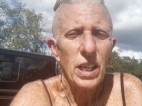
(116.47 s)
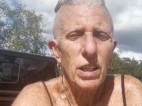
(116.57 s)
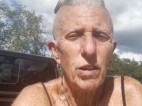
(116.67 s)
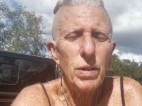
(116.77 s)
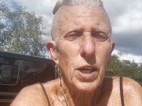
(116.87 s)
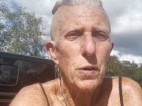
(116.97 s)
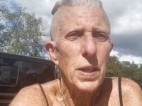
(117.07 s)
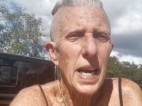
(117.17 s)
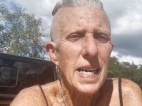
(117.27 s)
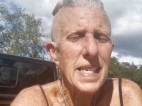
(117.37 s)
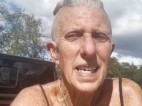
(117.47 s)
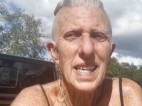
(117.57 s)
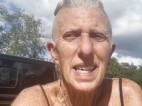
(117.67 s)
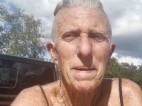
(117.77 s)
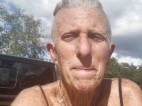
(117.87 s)
You know that
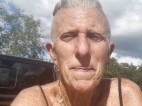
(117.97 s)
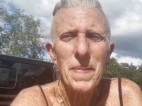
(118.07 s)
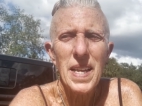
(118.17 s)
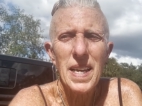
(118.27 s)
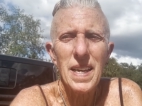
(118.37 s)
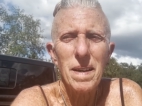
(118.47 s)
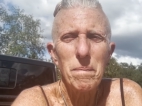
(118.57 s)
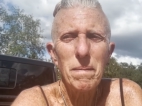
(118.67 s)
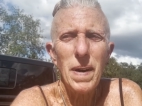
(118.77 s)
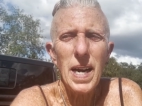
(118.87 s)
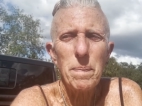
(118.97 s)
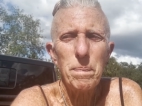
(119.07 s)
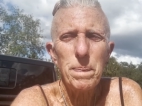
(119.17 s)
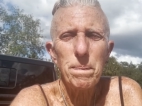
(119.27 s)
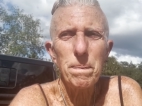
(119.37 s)
um, my
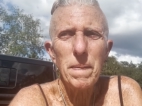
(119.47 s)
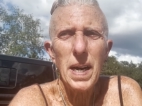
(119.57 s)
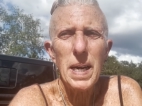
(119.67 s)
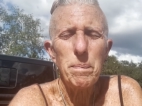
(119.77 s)
my